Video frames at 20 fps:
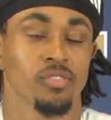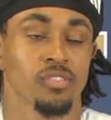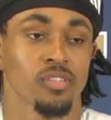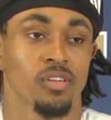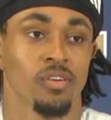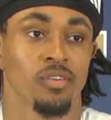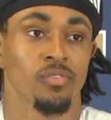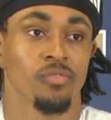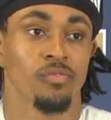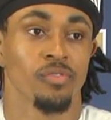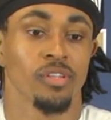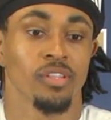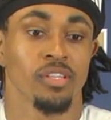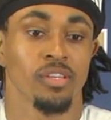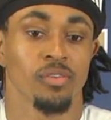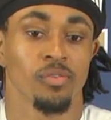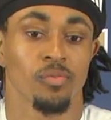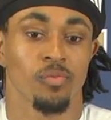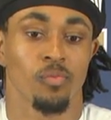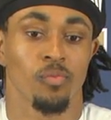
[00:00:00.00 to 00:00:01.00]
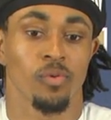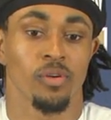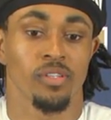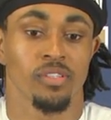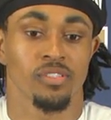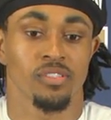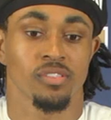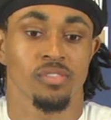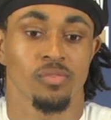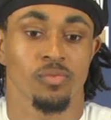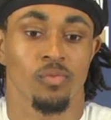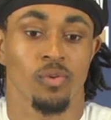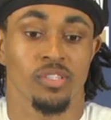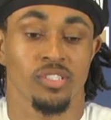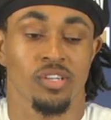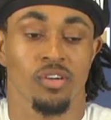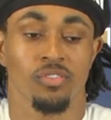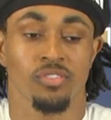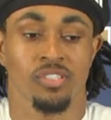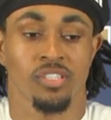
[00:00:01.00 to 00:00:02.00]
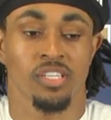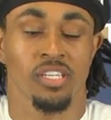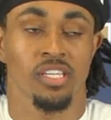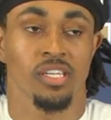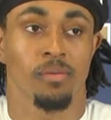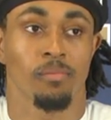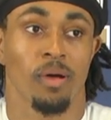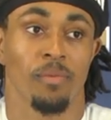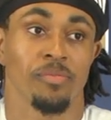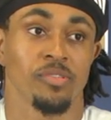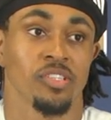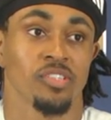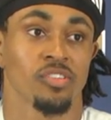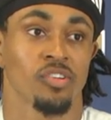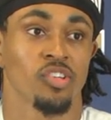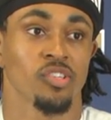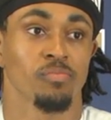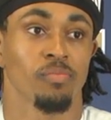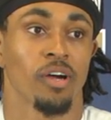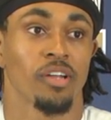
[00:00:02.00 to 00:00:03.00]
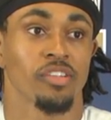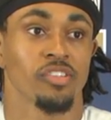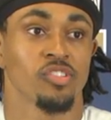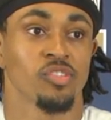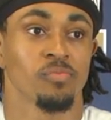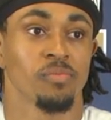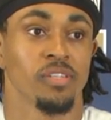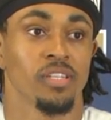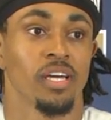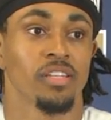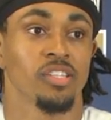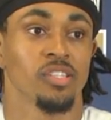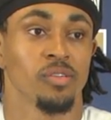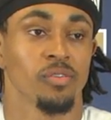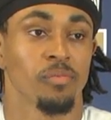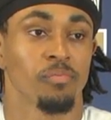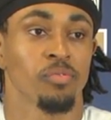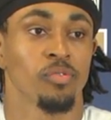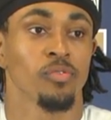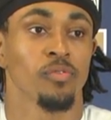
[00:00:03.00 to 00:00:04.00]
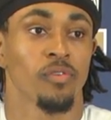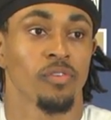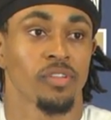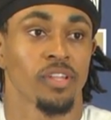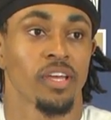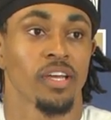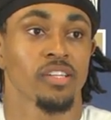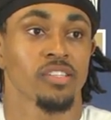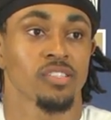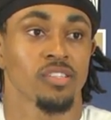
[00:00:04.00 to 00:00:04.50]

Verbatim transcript: So really once Coach Key and my position coach brought it to me that I need to improve on that.